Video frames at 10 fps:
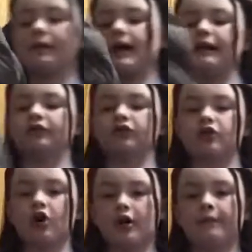my hats are
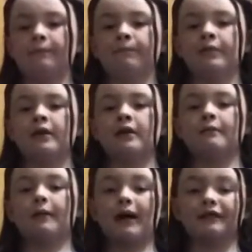gone,
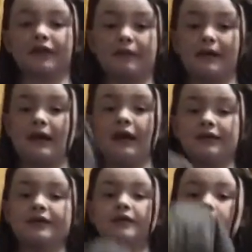passed on to my
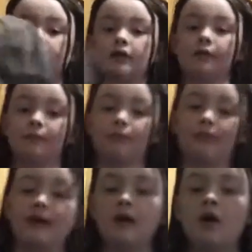cousin. Um,
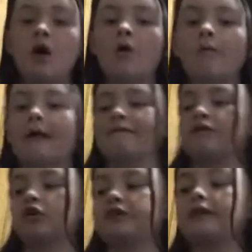my, my
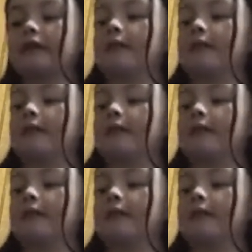first ever